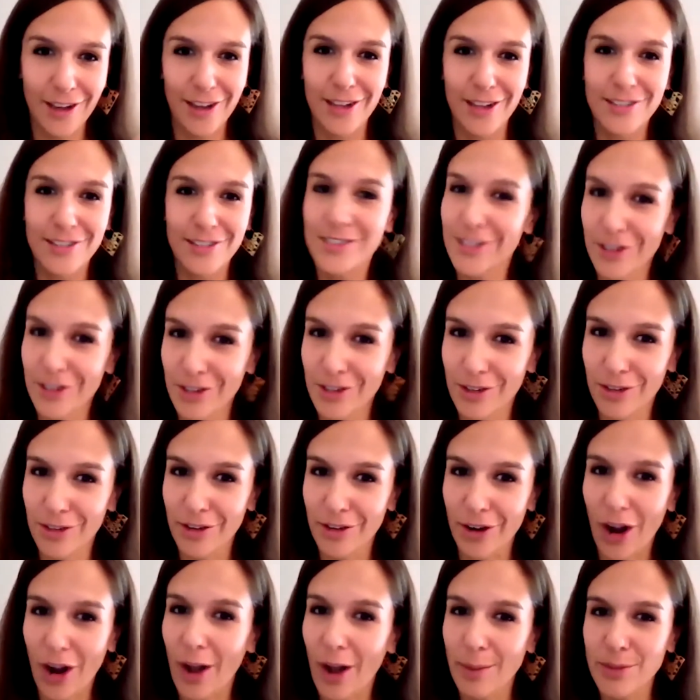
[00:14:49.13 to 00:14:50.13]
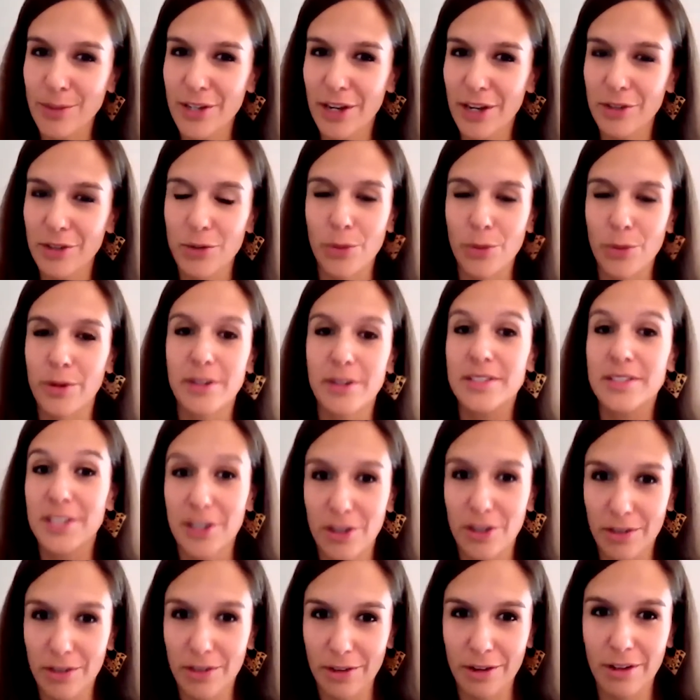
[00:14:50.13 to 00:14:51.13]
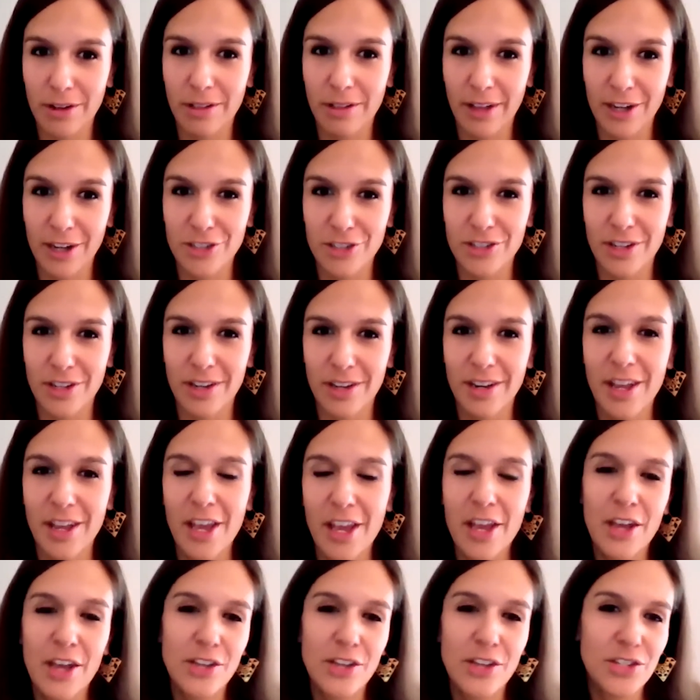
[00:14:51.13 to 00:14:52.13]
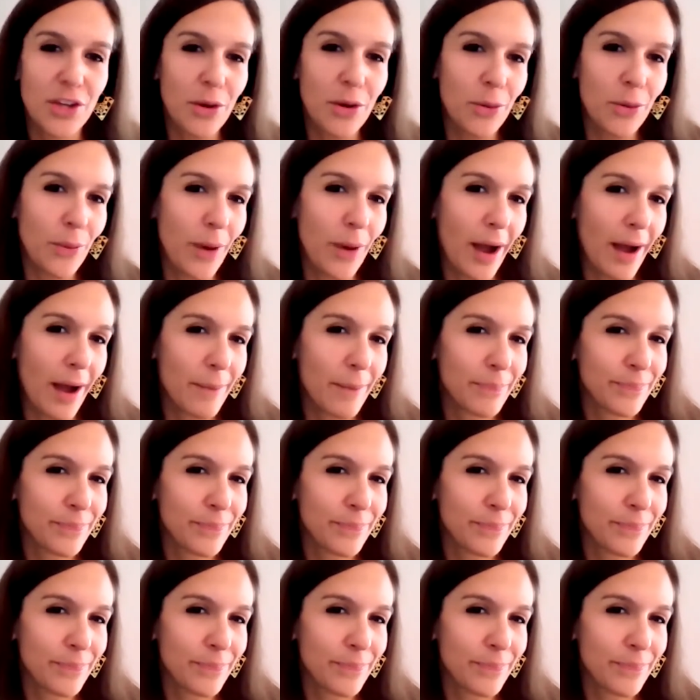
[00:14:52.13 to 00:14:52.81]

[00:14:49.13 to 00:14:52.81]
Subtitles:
a singular object or a singular collection. So